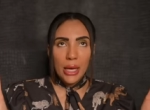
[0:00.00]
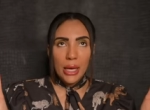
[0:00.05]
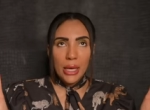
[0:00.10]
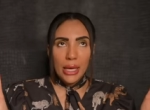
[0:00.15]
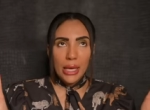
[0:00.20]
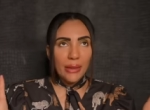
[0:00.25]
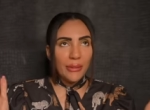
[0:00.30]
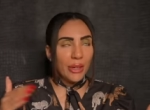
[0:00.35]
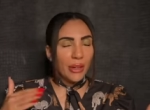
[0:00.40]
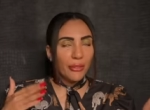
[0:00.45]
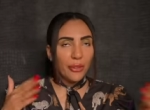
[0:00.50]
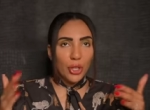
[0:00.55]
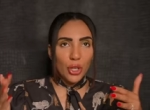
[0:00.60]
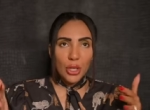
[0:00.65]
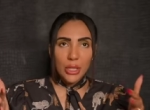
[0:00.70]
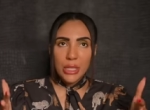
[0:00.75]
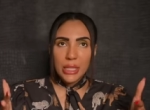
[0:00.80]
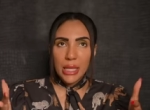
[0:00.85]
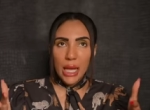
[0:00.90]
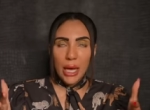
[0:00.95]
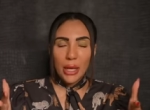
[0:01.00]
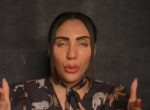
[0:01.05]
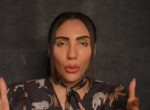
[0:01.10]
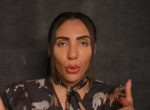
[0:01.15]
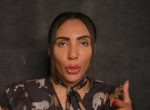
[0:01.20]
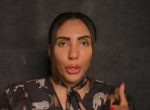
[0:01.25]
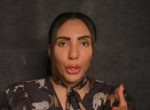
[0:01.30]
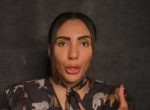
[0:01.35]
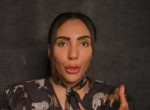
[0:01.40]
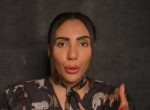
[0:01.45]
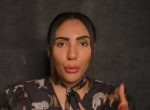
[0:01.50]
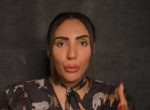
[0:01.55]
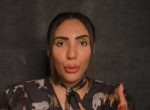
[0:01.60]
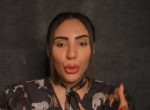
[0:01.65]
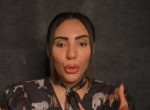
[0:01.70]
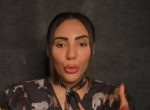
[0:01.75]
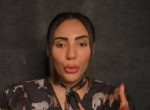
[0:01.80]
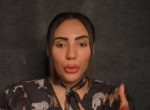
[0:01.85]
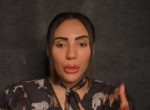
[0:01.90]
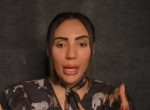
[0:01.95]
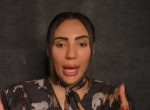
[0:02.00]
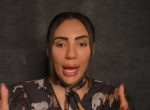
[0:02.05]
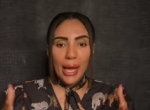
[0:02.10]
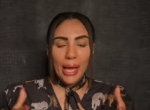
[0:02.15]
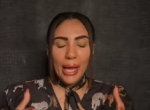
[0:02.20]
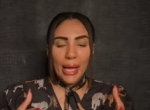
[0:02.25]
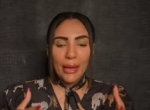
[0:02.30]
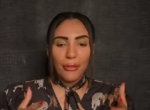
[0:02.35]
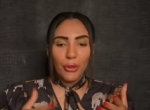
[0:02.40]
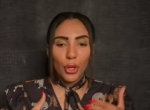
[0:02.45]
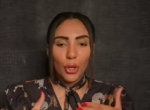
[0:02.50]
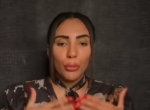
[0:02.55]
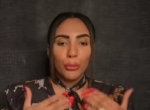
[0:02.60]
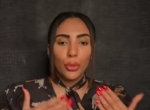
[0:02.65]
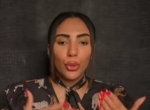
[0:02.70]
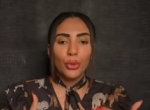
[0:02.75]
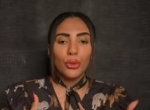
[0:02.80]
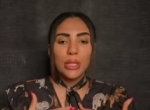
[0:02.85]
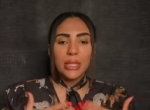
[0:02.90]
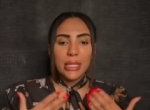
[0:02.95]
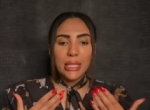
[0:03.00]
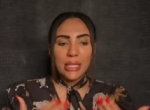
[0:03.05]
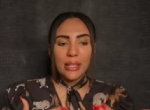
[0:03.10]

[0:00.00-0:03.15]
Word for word: Even if you're a sun or you're a moon, okay? If you're a moon, this is